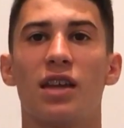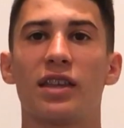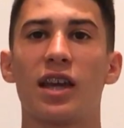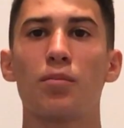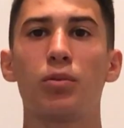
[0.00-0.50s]

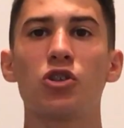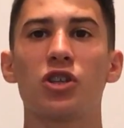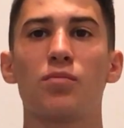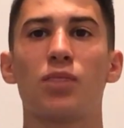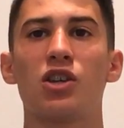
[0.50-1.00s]
The air
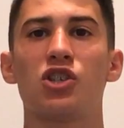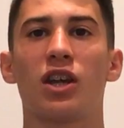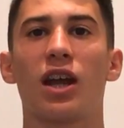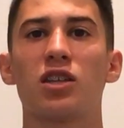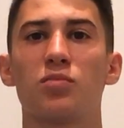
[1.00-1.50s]
pollution in
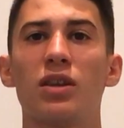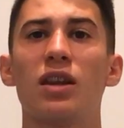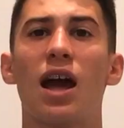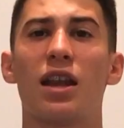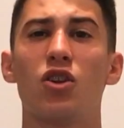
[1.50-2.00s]
Beijing has
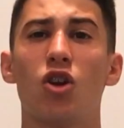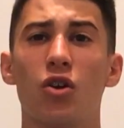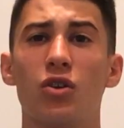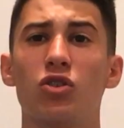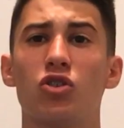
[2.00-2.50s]
been
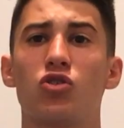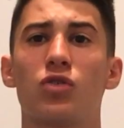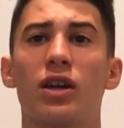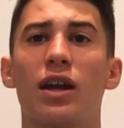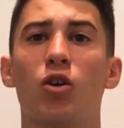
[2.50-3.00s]
known to
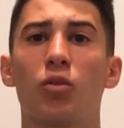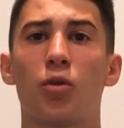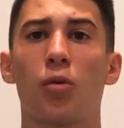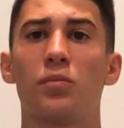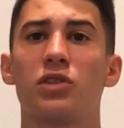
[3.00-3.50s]
trigger health
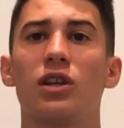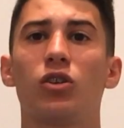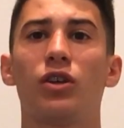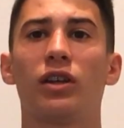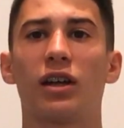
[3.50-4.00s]
problems,
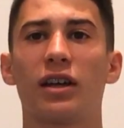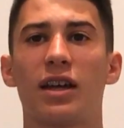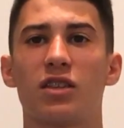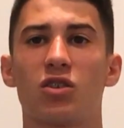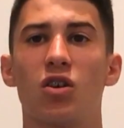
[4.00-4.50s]
including lung
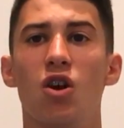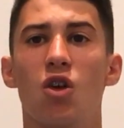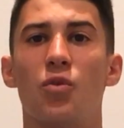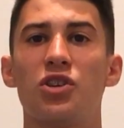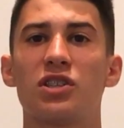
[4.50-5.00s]
cancer,
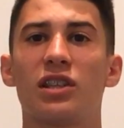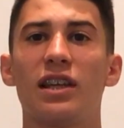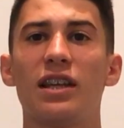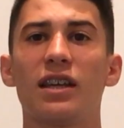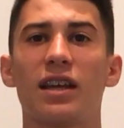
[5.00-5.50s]
which is a
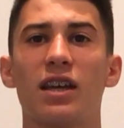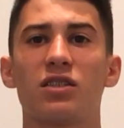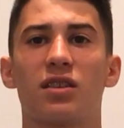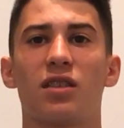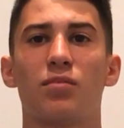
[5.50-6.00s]
leading
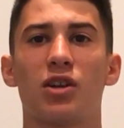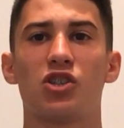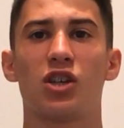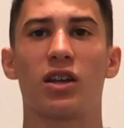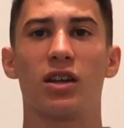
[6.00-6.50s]
cancer in
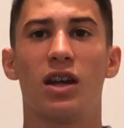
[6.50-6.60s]
Beijing.